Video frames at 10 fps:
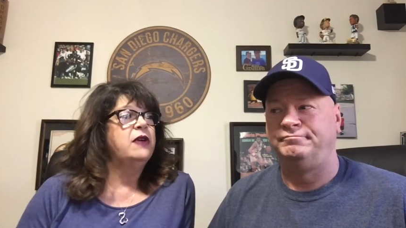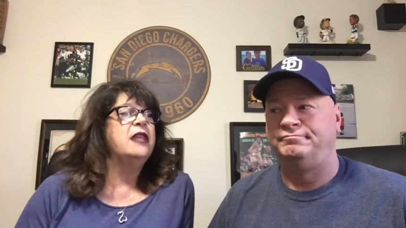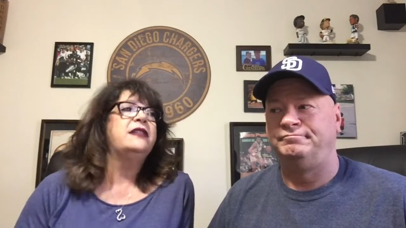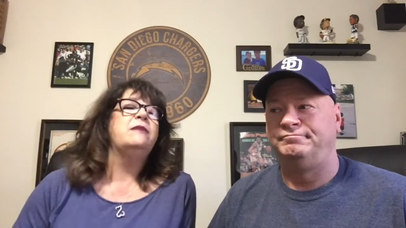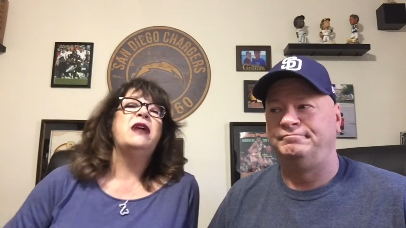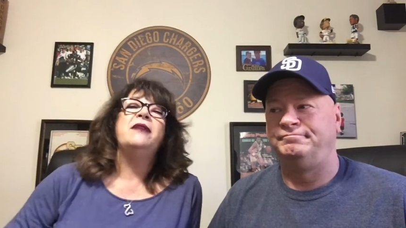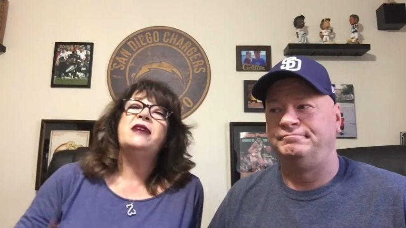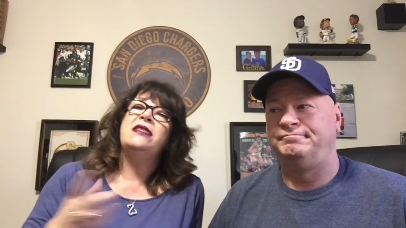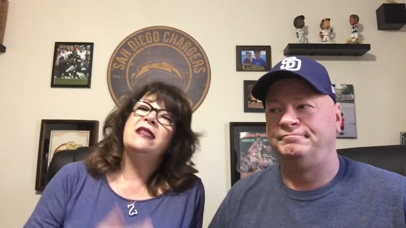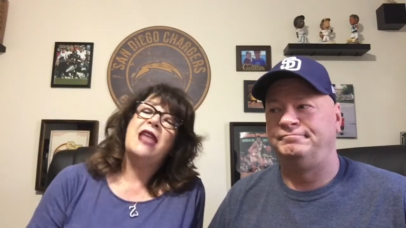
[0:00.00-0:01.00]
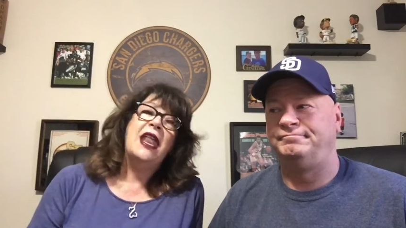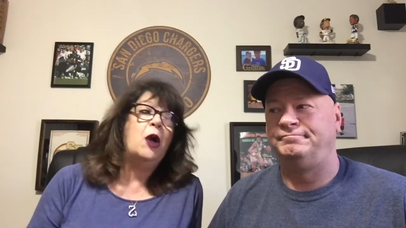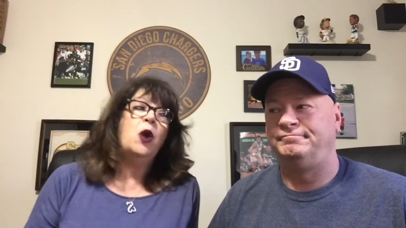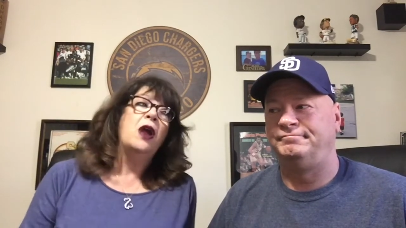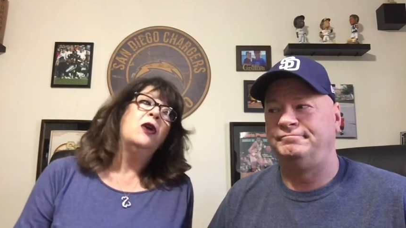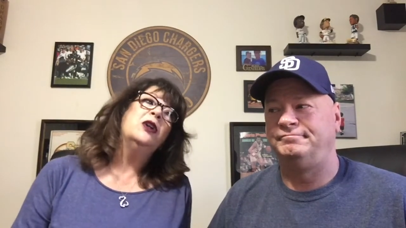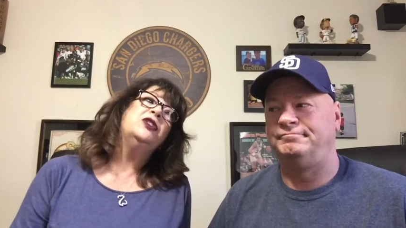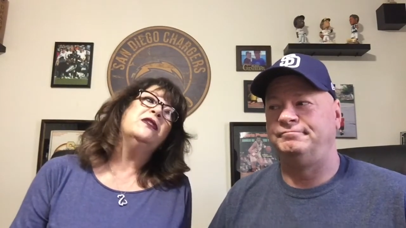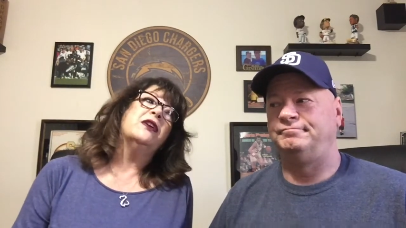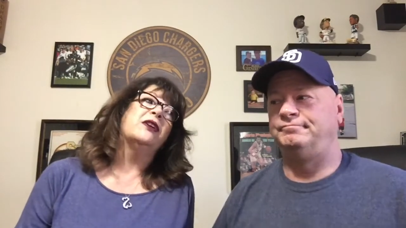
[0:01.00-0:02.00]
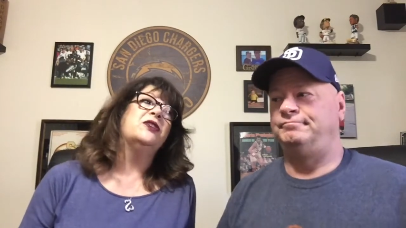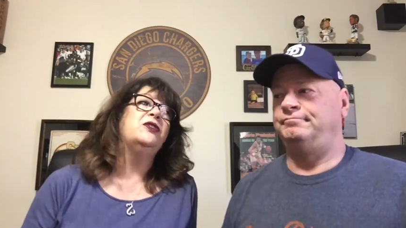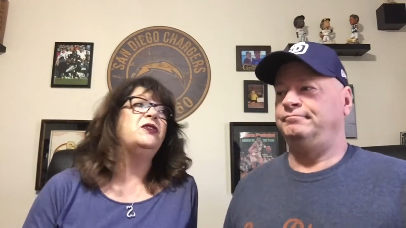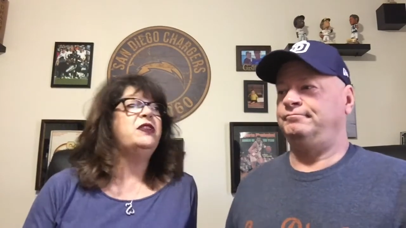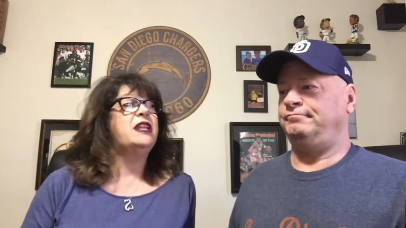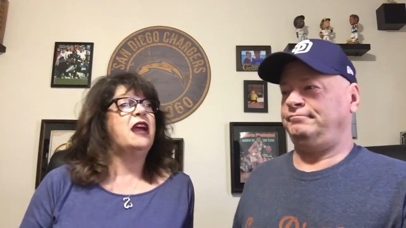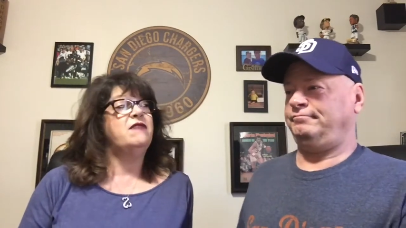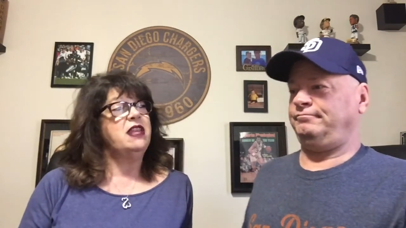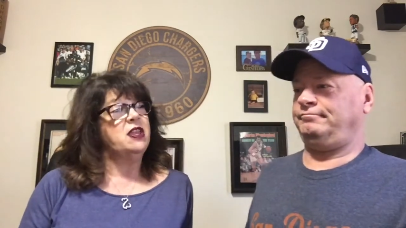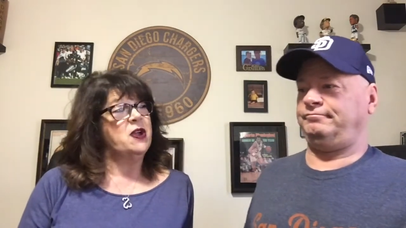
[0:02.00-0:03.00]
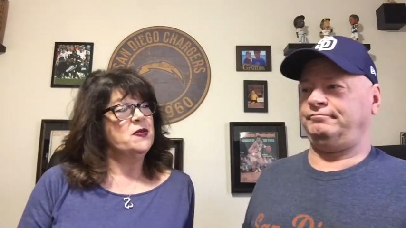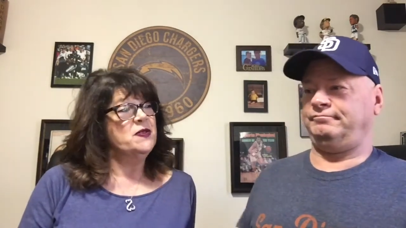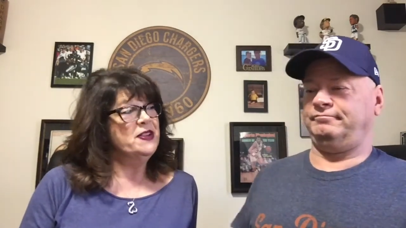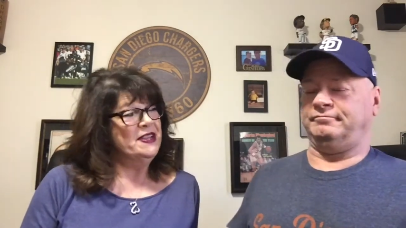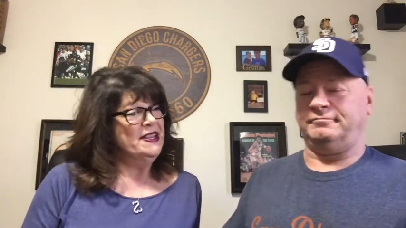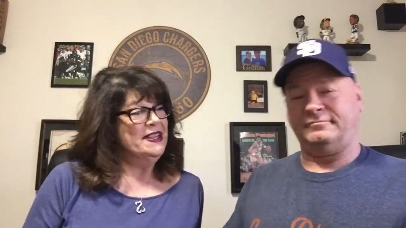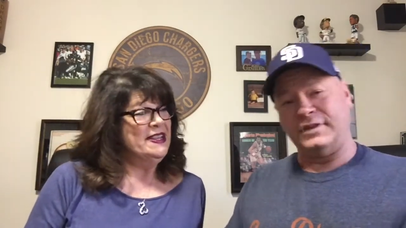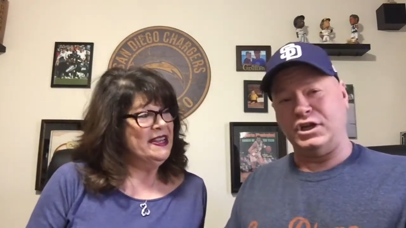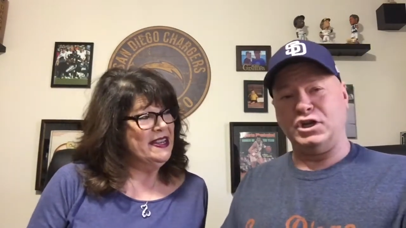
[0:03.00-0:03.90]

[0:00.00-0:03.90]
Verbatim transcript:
Speaker 1: And sometimes I think that hurt you though because you do need to have an ego. An